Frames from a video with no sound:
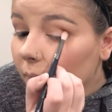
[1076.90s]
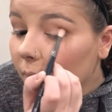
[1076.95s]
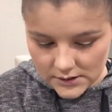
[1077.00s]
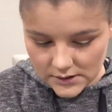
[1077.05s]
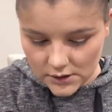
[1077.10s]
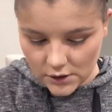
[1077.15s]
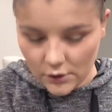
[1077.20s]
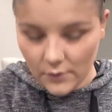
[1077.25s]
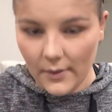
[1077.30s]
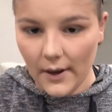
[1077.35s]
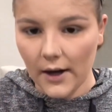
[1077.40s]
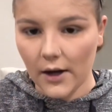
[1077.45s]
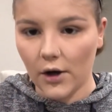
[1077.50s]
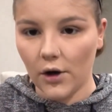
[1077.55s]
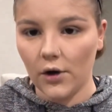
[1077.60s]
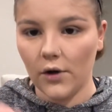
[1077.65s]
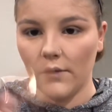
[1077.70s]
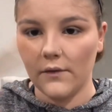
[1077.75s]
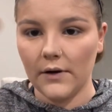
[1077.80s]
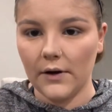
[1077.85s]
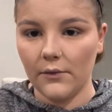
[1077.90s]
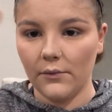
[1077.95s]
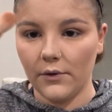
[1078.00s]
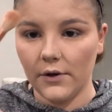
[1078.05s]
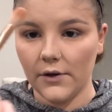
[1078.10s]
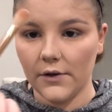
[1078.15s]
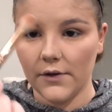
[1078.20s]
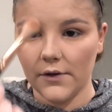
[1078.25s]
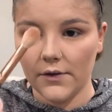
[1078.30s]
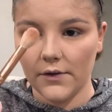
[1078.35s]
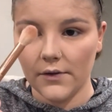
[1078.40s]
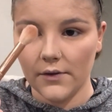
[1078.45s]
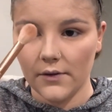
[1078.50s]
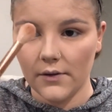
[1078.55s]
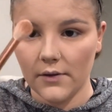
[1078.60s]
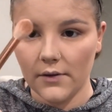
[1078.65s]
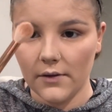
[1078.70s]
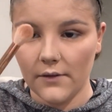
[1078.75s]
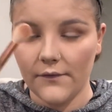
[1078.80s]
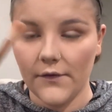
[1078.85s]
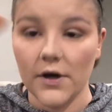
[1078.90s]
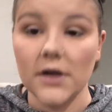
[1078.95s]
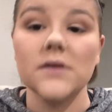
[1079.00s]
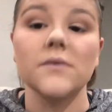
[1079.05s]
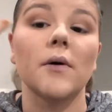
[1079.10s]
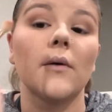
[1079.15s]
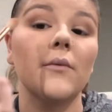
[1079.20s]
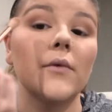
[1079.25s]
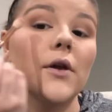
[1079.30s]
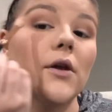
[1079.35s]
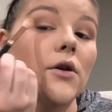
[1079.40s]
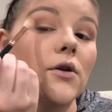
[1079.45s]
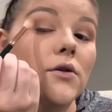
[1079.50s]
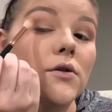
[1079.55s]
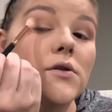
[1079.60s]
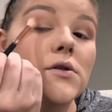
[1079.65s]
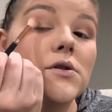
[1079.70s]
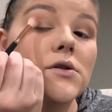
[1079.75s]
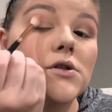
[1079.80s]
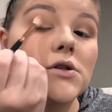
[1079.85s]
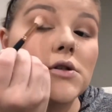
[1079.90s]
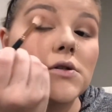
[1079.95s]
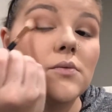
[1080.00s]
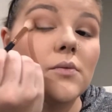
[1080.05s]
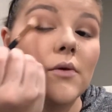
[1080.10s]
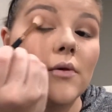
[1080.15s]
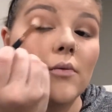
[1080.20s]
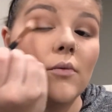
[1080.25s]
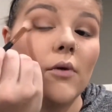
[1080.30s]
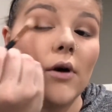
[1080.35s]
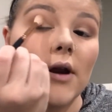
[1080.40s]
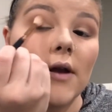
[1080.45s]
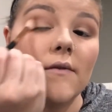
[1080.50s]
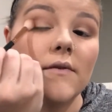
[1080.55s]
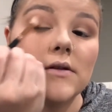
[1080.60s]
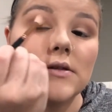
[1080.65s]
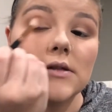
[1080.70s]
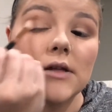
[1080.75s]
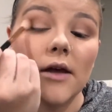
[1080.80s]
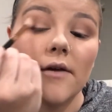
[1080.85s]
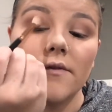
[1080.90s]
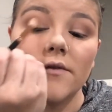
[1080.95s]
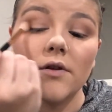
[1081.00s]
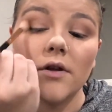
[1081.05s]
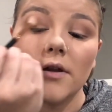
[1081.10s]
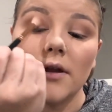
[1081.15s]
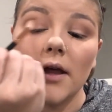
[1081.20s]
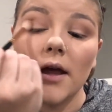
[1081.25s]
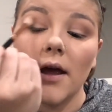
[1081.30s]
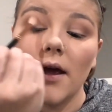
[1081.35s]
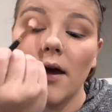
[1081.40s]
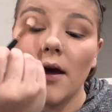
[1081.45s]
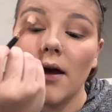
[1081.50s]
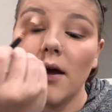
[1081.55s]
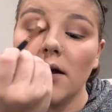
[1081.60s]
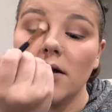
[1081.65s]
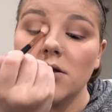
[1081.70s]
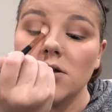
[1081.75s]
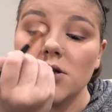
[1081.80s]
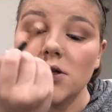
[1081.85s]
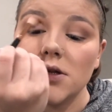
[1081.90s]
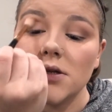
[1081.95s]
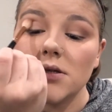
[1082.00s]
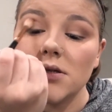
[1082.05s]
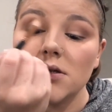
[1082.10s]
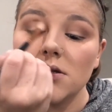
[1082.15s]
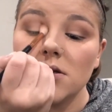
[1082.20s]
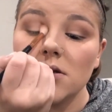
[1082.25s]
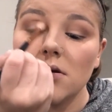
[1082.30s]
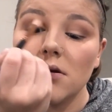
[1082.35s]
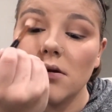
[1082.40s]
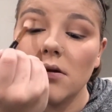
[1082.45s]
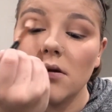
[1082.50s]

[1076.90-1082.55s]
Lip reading: Just go back over with the first one we used, just with whatever's left on there, and just